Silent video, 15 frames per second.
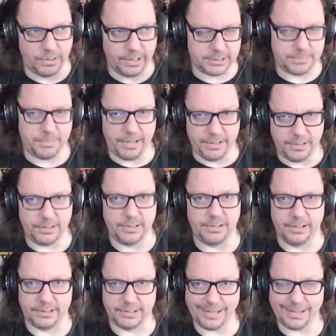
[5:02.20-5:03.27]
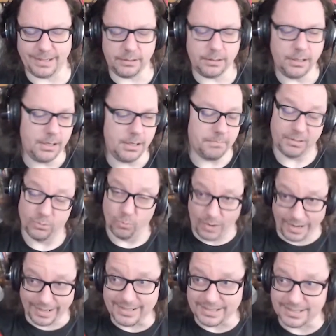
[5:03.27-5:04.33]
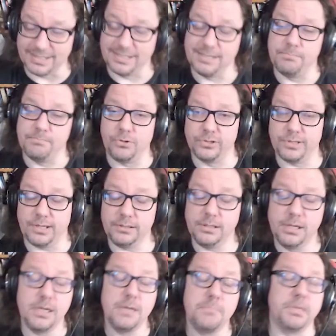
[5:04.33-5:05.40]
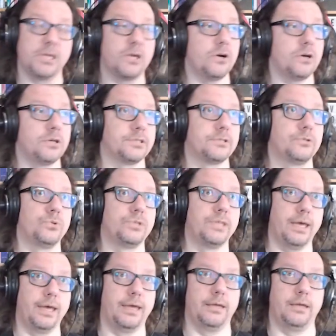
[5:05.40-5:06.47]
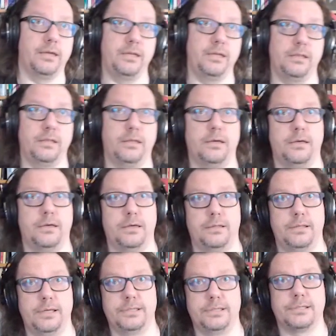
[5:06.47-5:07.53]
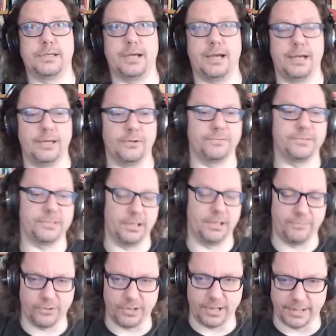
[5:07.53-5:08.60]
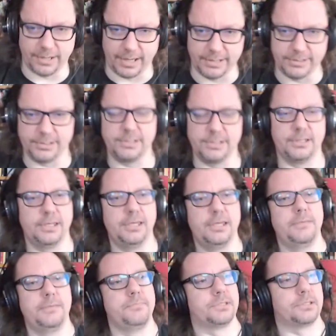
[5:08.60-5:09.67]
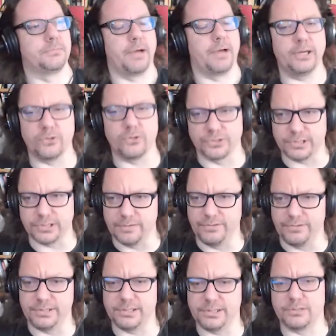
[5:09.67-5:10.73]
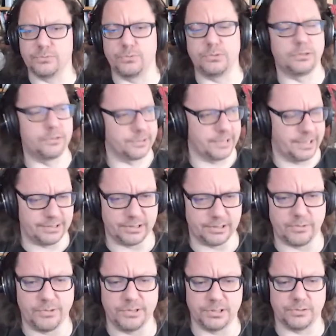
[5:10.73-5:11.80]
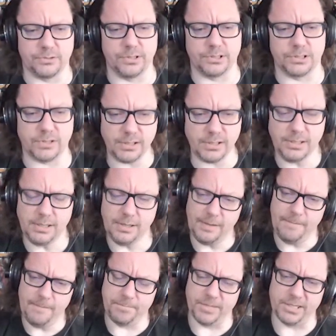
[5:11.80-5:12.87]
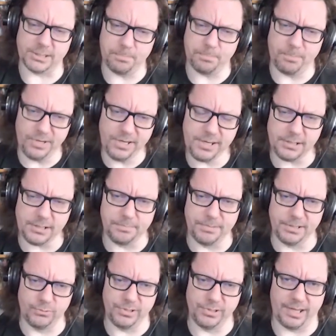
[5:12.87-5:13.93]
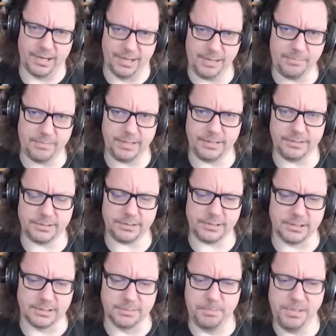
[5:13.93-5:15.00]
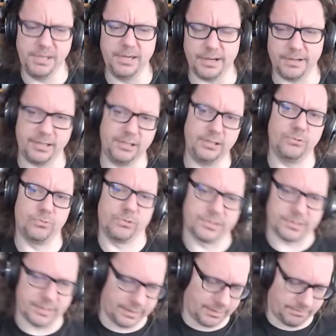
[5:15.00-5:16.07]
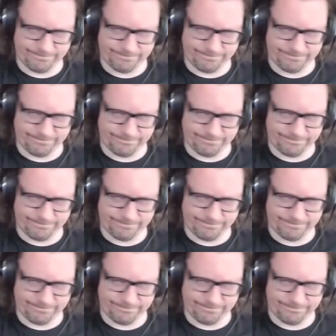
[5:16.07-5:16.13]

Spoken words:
explain it in a second. But why this is important? Because today in this kind of self-organizing teams, microservices world, etc., etc., etc., the split between elements is bigger than it was like